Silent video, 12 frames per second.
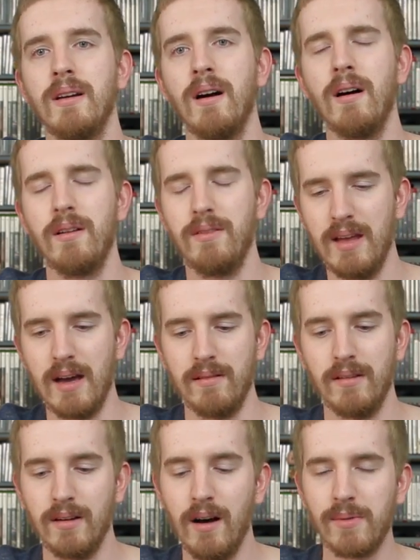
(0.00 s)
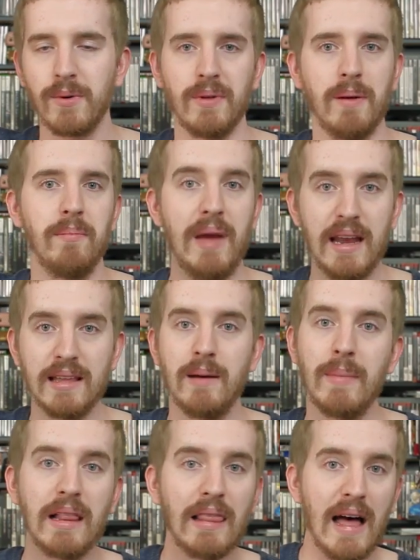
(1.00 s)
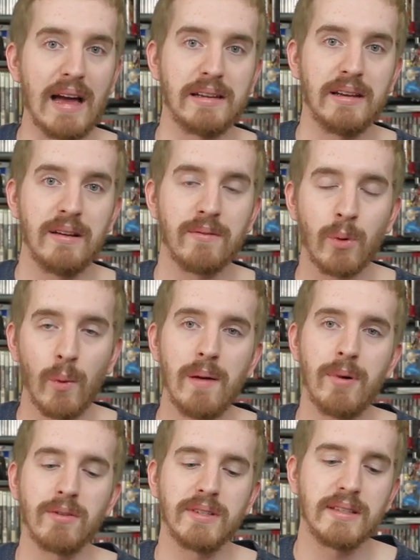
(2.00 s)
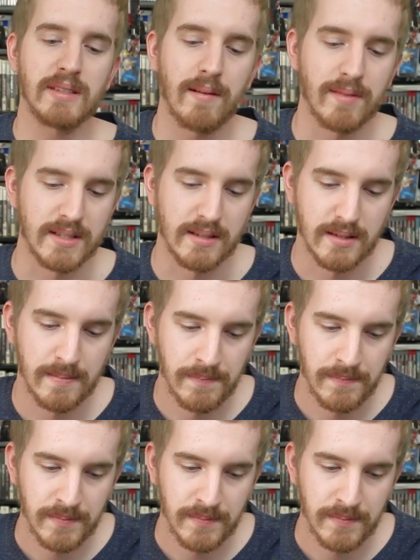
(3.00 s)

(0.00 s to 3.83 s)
all yeah all through them paying them a lot for web hosting services